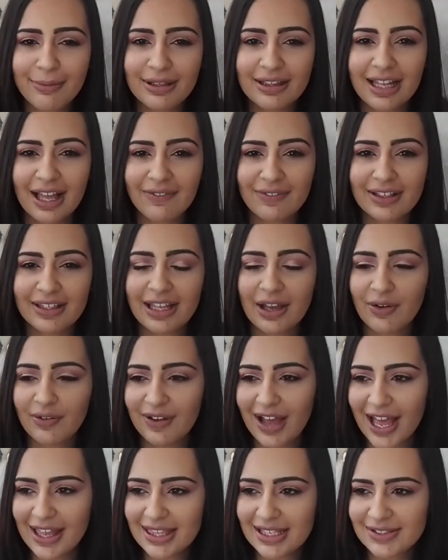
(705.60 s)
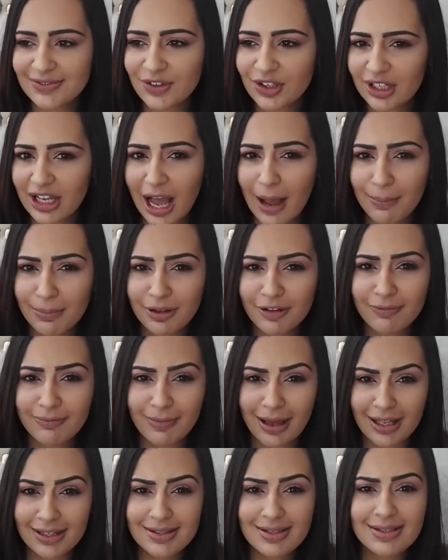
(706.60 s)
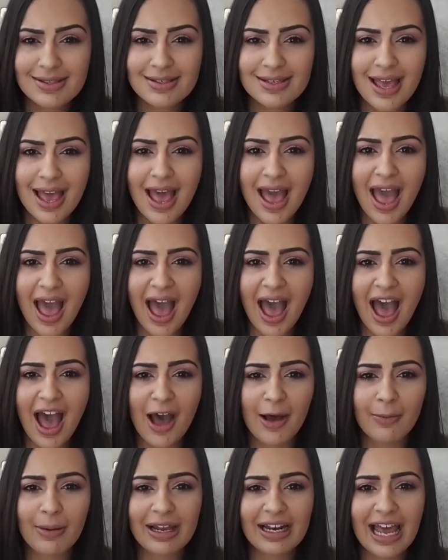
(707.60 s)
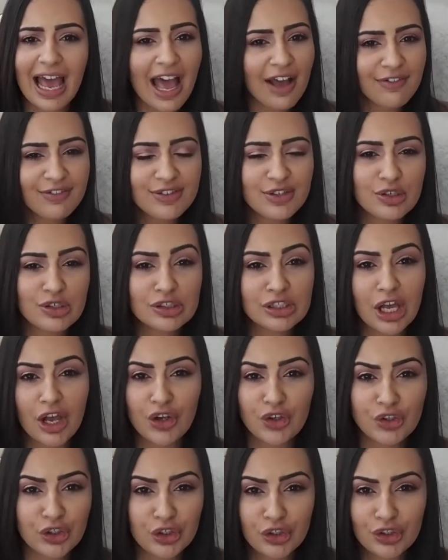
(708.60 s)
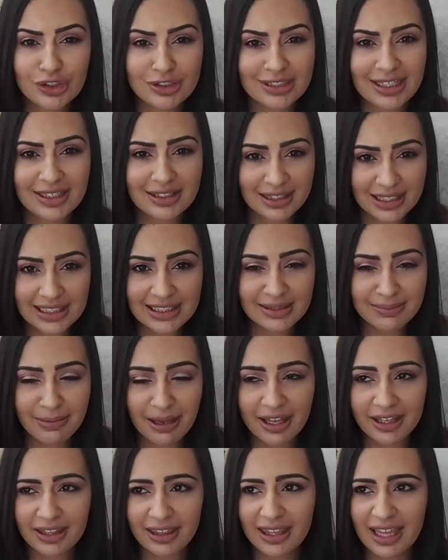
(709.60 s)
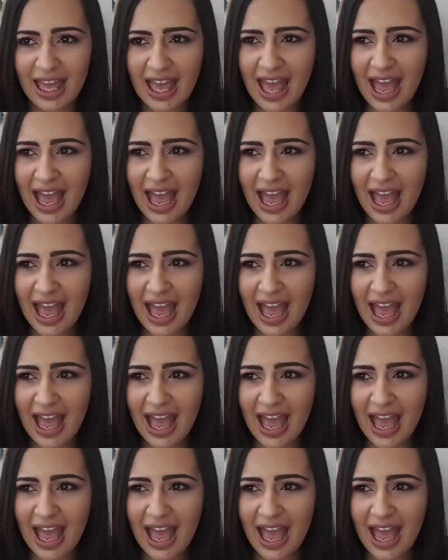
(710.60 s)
been loving, now I've had this for a couple of months, and I haven't used it. I only used it this month.